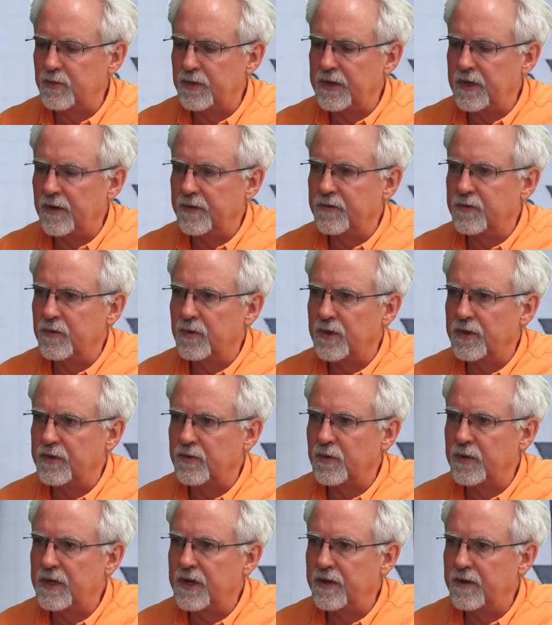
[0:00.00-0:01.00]
We go through a
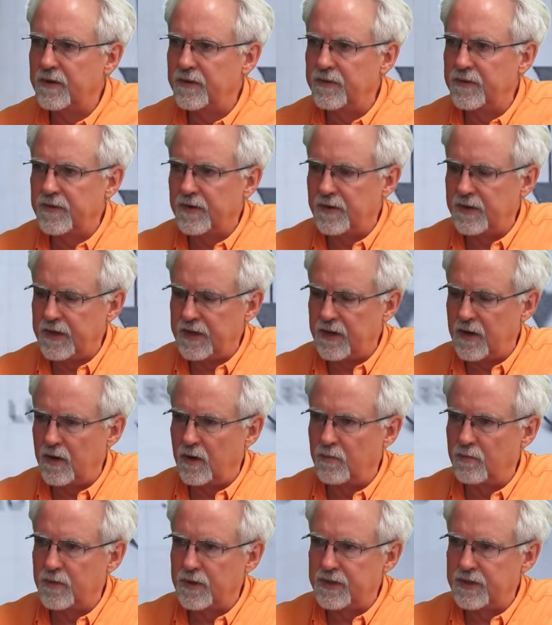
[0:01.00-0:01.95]
330 ohm